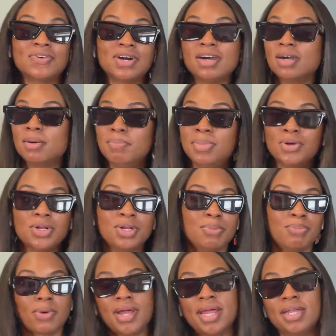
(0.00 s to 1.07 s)
up, building the
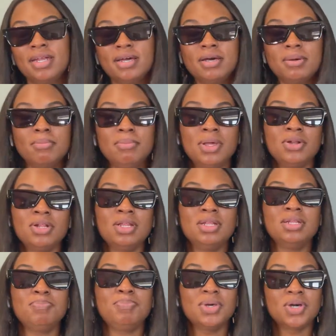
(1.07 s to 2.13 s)
brand up,
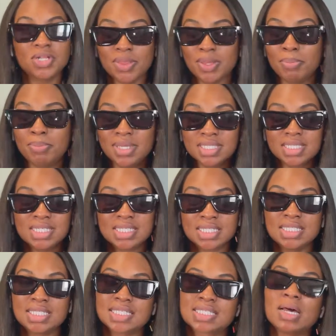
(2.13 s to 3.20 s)
building the business
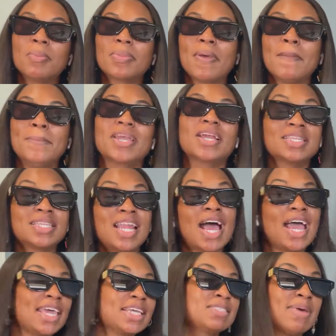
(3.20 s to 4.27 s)
into something bigger than
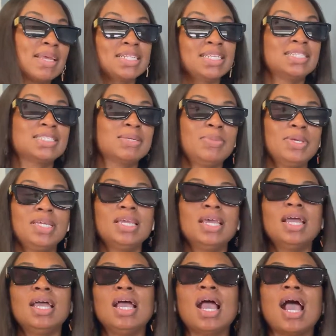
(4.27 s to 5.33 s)
I expected it to be.
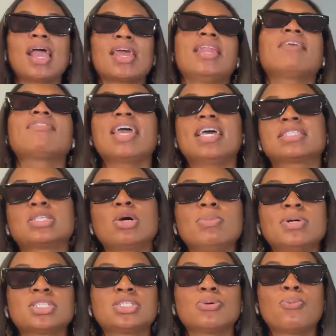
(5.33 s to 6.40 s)
And I've had so
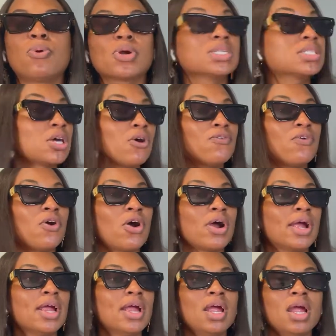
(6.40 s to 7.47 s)
much support so
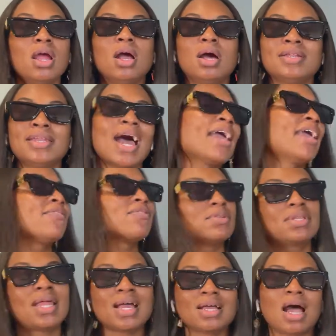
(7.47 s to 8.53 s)
far.
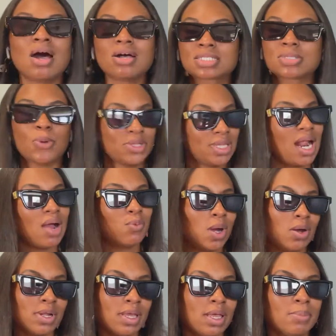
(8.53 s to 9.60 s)
Not all support that I
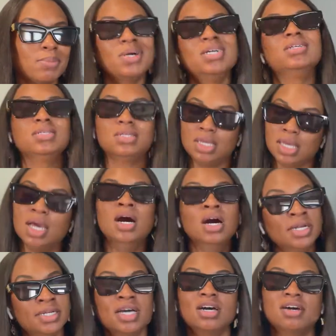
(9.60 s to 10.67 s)
wanted, but
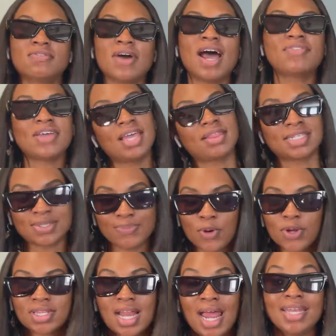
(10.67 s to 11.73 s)
enough. I've had the
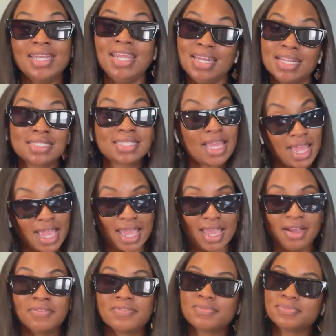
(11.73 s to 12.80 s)
support that I needed to
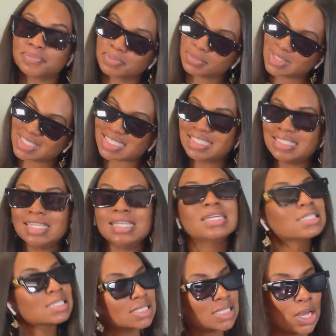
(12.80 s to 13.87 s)
have.
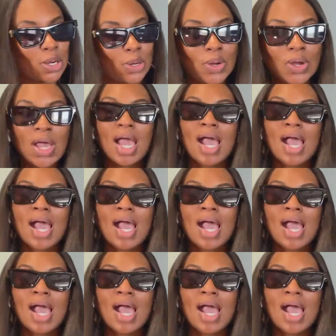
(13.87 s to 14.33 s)
So,